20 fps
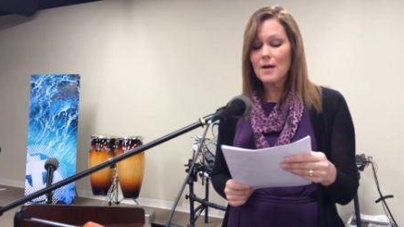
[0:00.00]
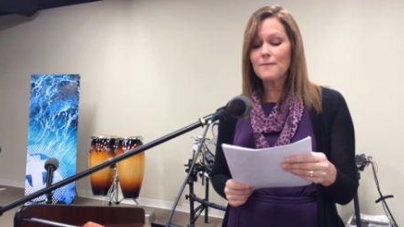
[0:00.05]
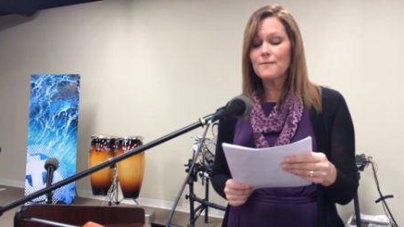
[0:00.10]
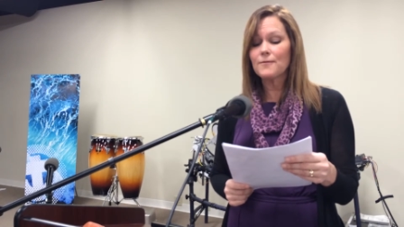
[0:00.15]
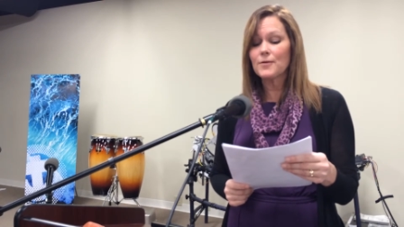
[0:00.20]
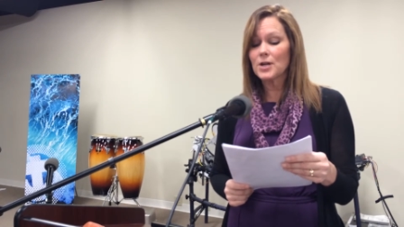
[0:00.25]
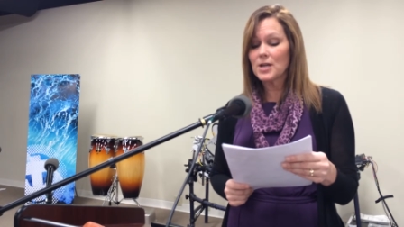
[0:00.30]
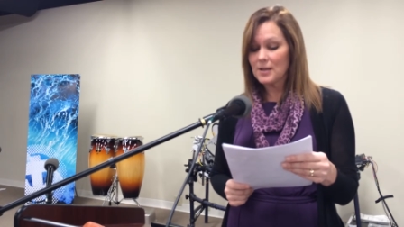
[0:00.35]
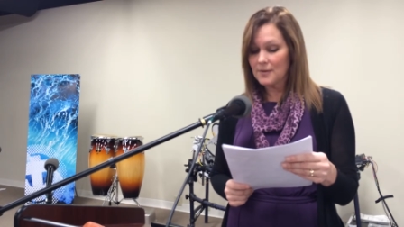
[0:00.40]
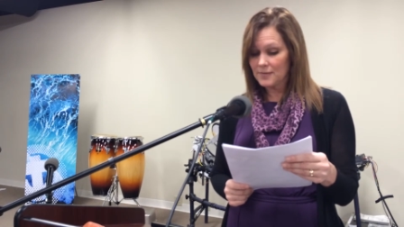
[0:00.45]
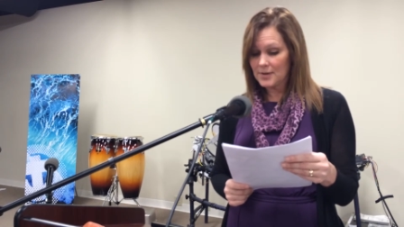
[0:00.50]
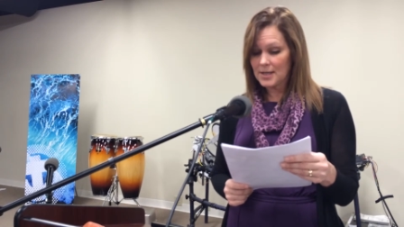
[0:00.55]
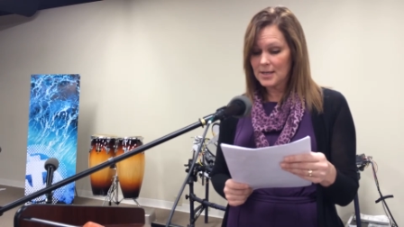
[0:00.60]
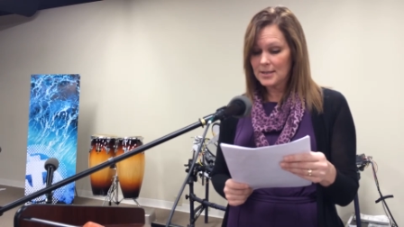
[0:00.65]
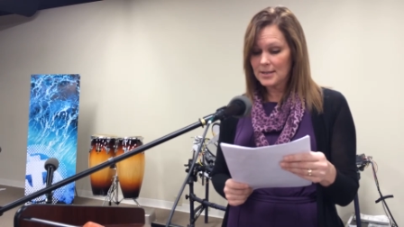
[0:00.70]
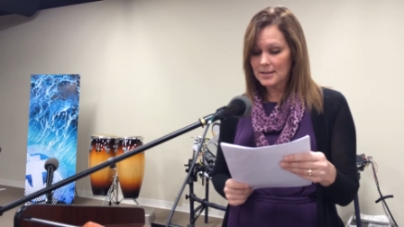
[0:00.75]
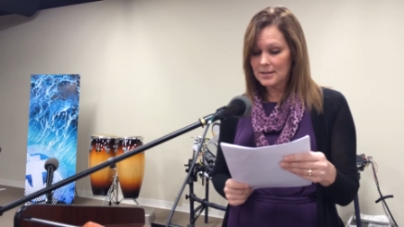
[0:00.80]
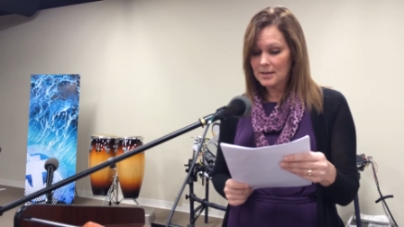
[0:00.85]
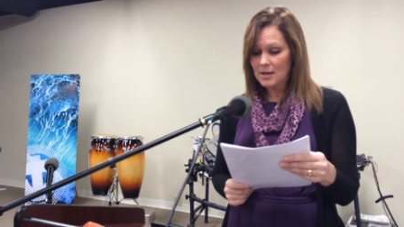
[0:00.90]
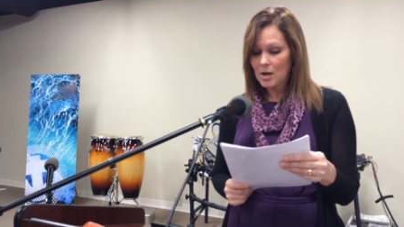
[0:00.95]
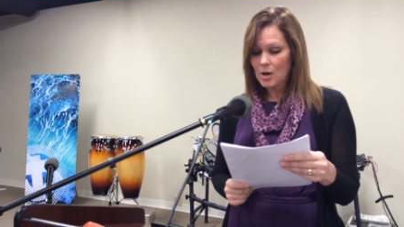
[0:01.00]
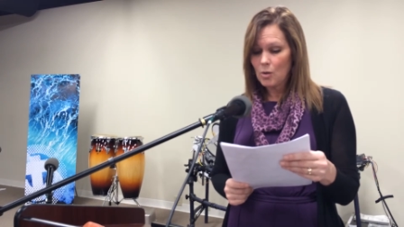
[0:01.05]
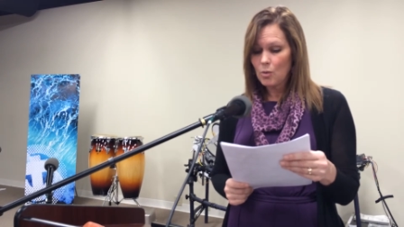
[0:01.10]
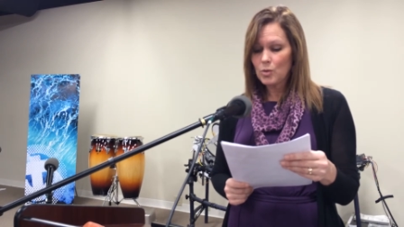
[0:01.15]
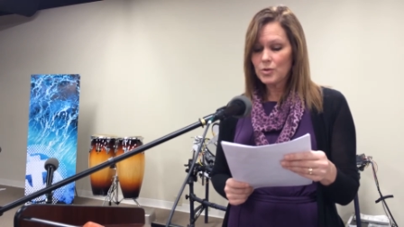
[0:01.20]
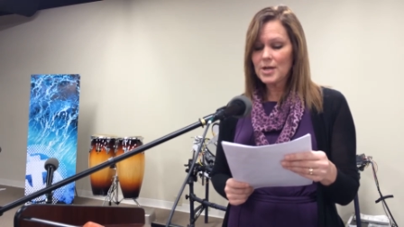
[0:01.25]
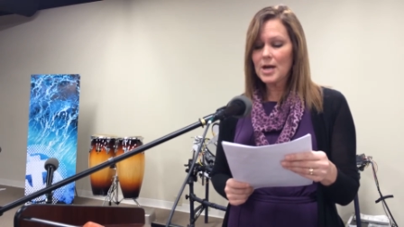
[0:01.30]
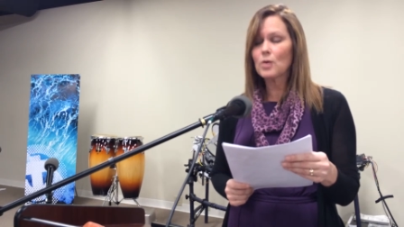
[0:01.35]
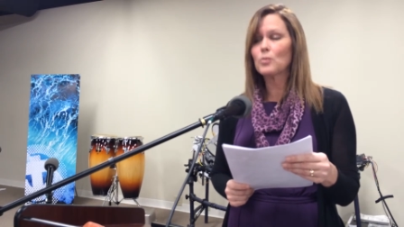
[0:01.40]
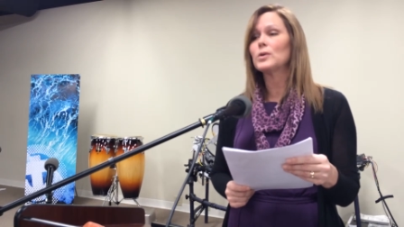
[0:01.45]
of forgiveness
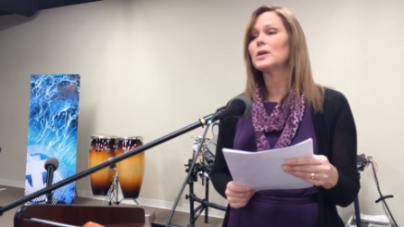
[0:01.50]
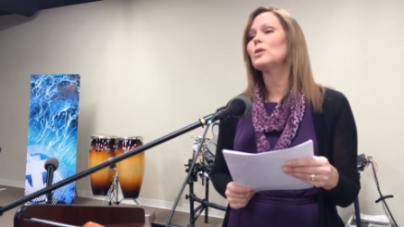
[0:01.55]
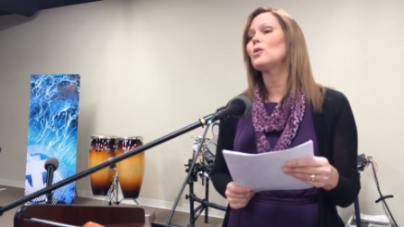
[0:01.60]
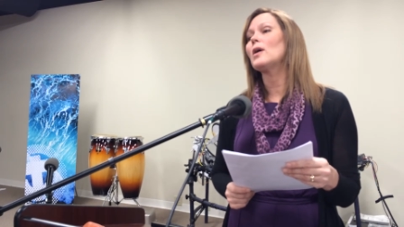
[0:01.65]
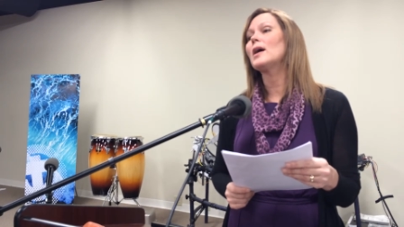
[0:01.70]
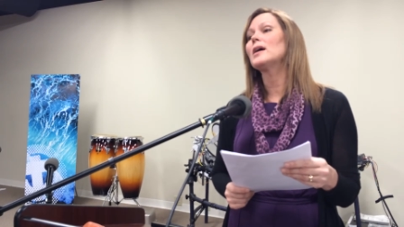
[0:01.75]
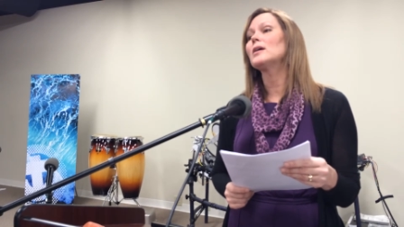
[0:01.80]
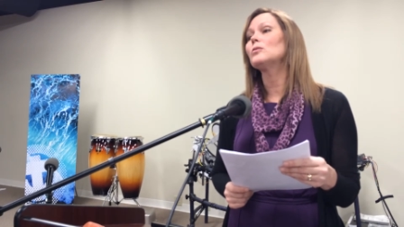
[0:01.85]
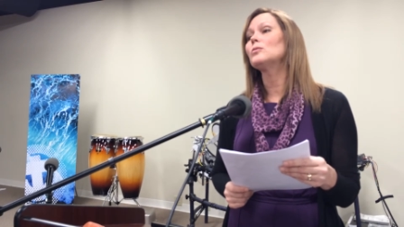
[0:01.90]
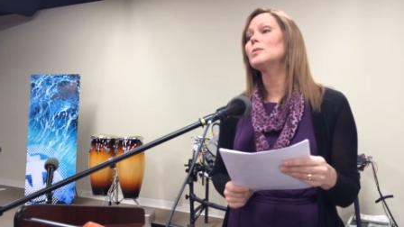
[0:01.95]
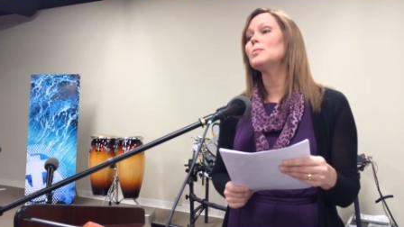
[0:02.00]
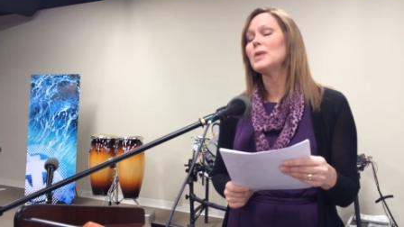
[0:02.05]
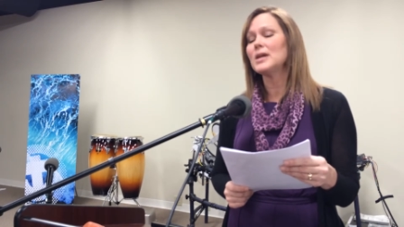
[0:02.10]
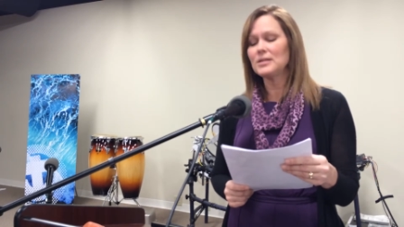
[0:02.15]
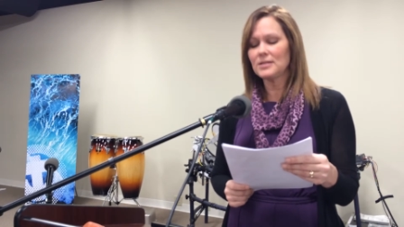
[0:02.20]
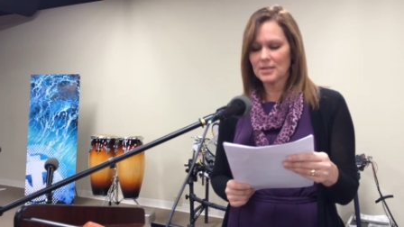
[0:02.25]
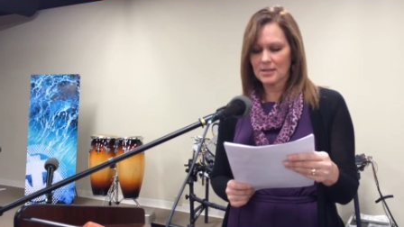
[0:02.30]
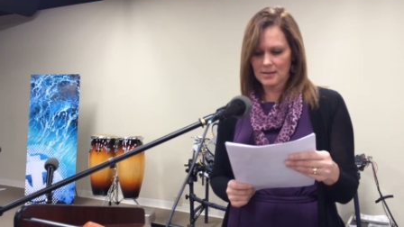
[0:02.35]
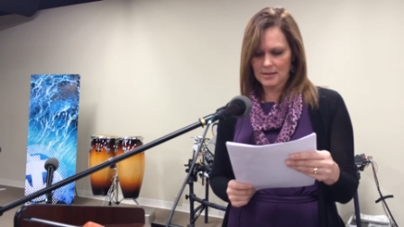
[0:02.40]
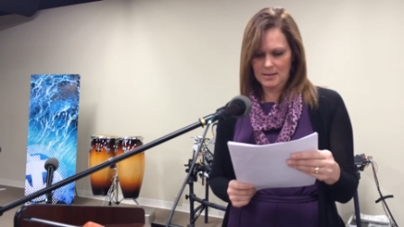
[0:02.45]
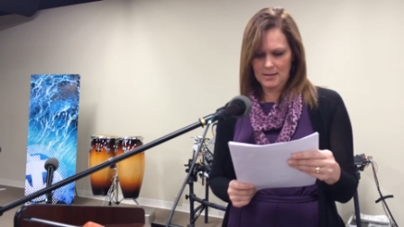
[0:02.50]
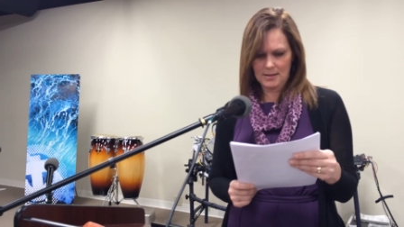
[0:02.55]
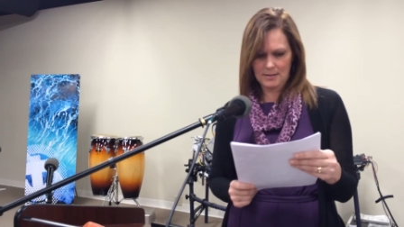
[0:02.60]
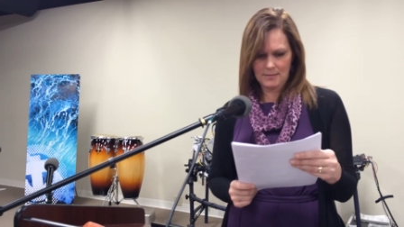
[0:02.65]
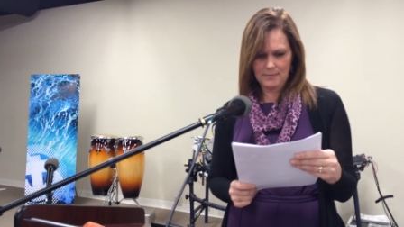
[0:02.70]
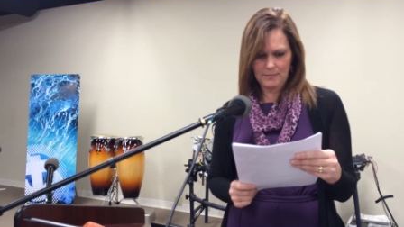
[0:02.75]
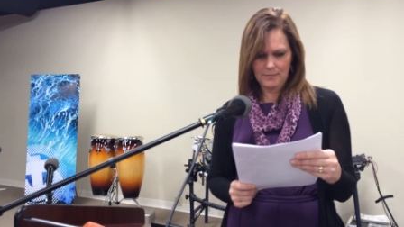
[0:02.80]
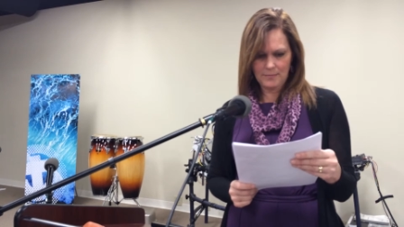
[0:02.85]
without requiring repentance,